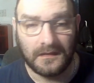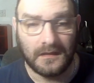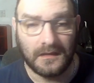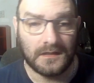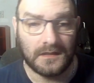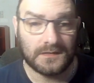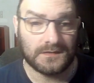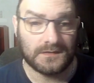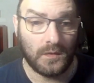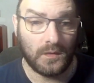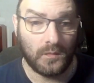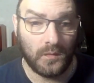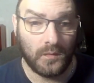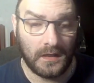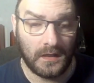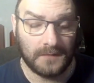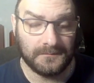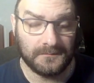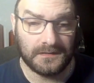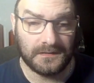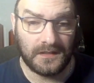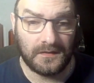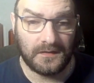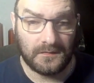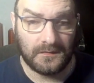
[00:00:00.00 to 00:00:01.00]
So what I'm
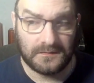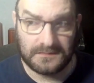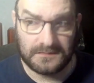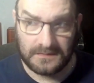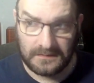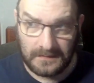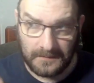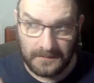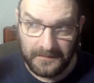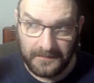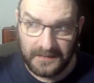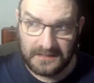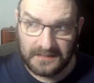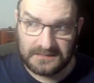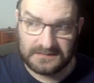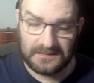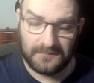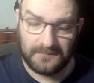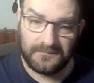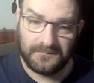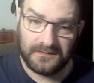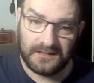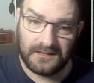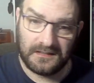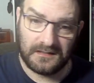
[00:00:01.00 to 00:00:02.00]
going to do is I'm going to pick
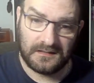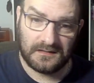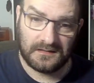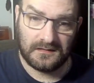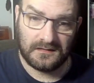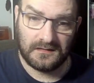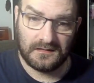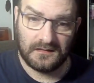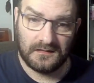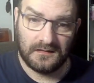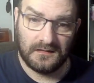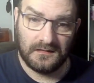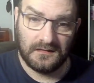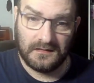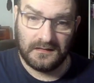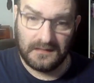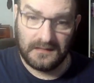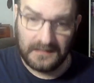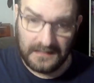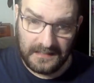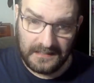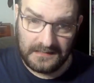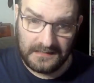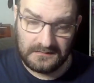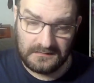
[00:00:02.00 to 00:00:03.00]
something
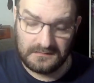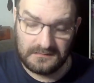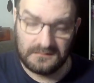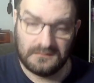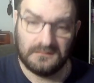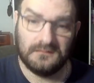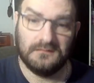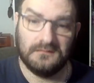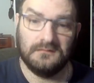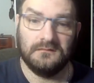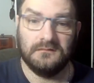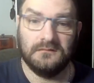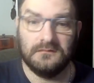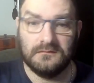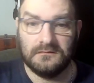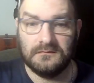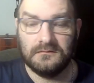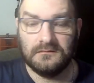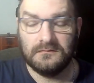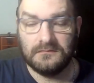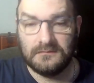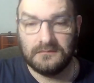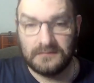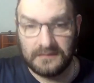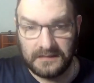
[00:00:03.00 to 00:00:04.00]
in
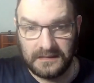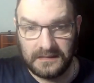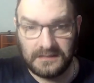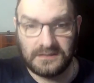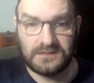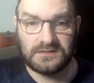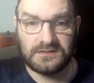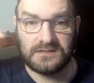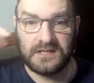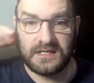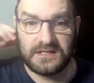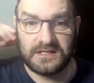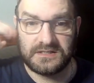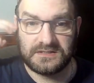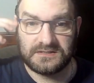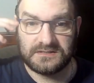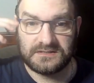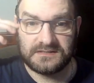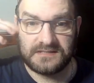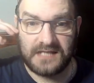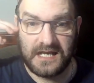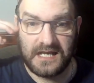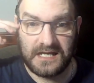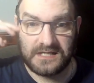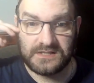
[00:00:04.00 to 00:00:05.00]
each nation's
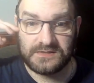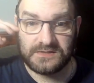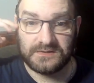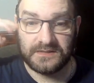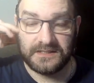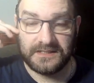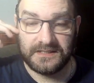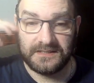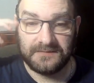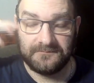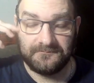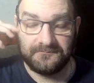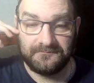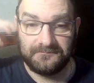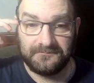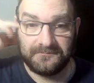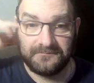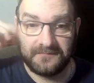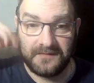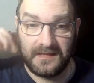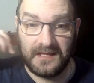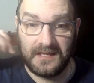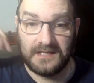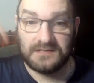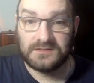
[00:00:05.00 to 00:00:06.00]
tech tree
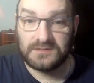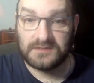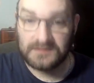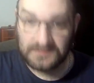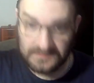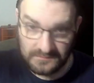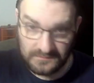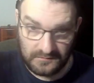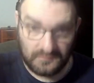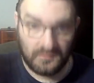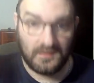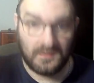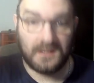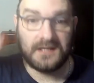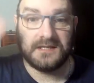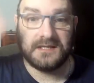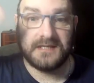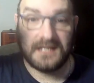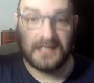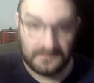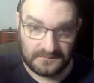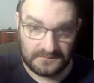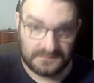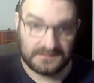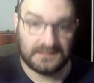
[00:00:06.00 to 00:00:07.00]
and just grind
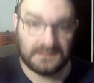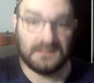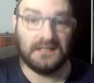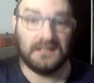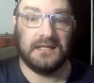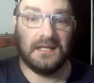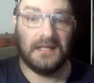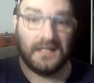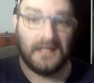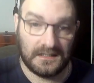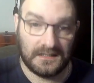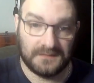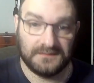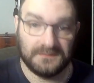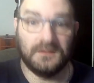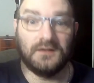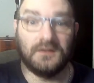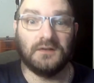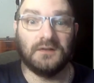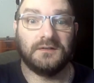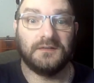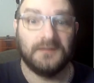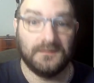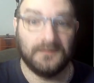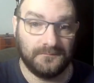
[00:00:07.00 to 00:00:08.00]
out until I get it
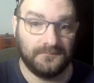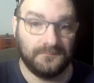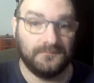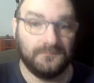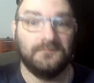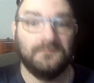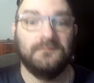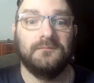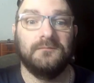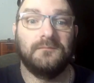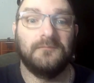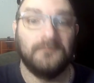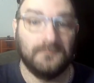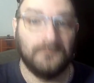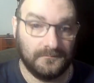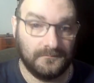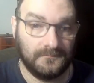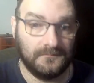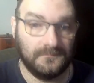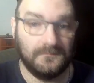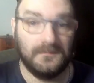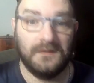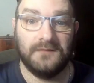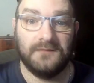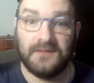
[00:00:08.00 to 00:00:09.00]
unlocked.
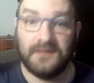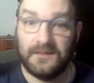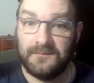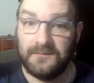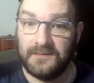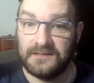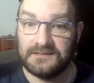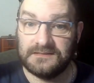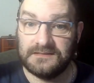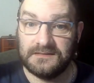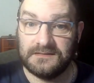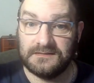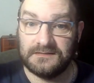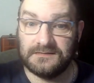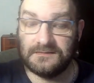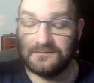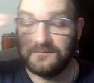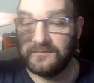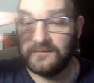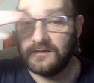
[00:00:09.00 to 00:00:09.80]
If that makes sense